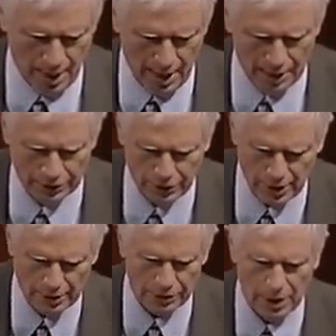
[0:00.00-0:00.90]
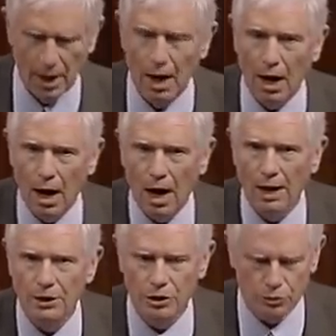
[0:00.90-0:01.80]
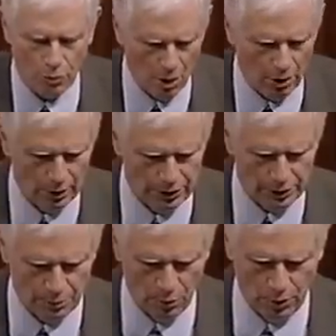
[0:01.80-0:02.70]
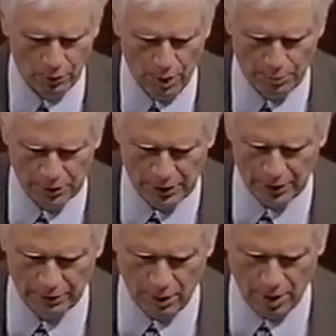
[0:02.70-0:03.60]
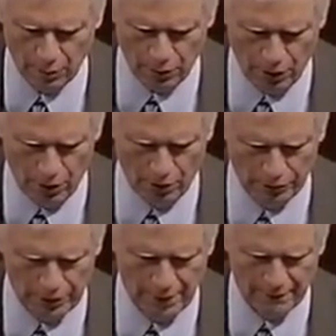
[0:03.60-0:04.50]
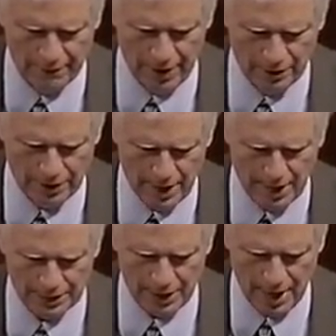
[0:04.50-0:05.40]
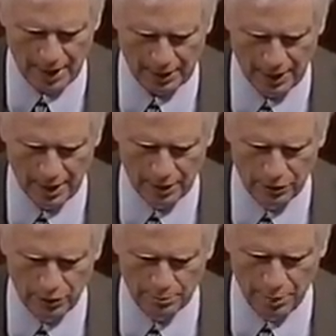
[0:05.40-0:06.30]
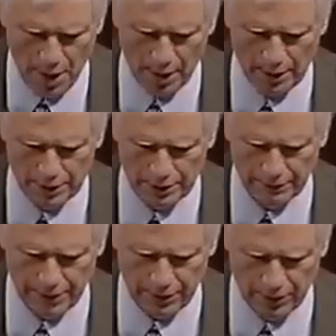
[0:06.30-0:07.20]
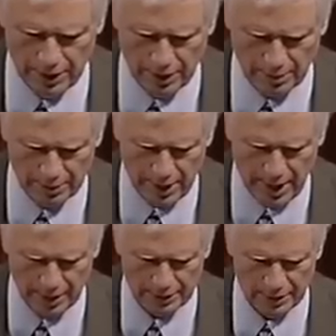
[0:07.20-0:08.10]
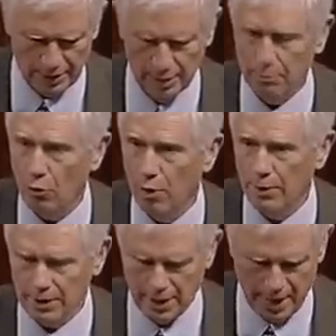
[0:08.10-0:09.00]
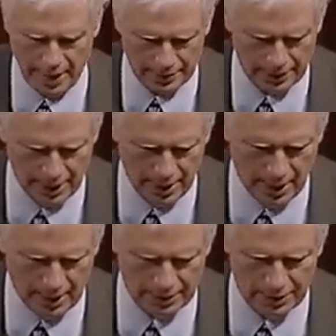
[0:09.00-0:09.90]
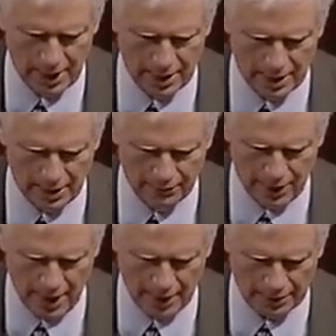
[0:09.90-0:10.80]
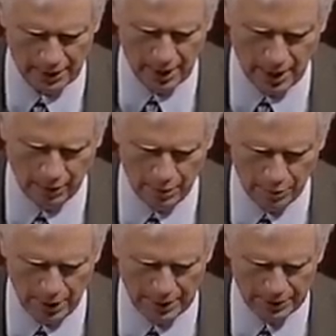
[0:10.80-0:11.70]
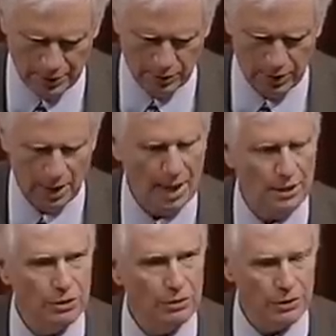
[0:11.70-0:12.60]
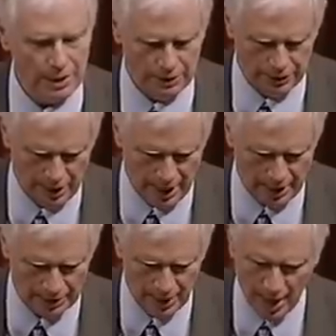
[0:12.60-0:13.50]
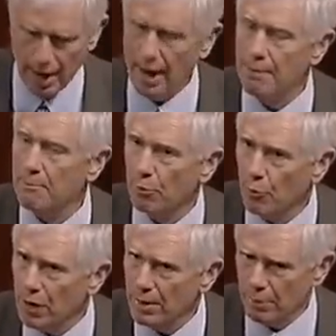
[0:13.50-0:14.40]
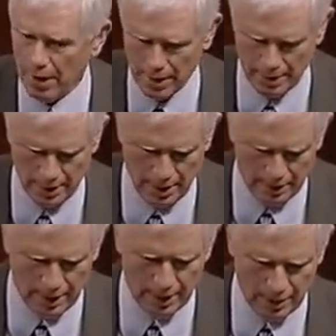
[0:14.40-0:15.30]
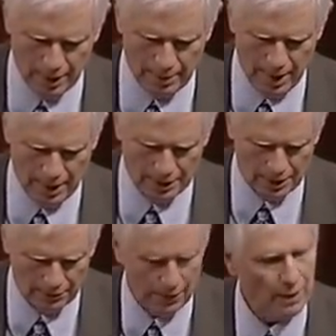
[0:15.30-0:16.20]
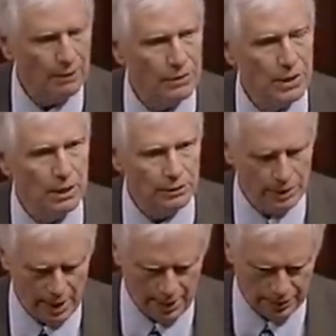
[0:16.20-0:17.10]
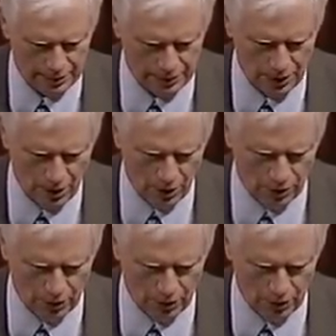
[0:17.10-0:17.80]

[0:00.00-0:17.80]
As such, I strongly support Representative Rob Woodall's Fair Tax Act to abolish the federal income tax, employment tax, and estate and gift tax, and replace them with a national sales tax and prebate that eliminates the effect of sales taxes on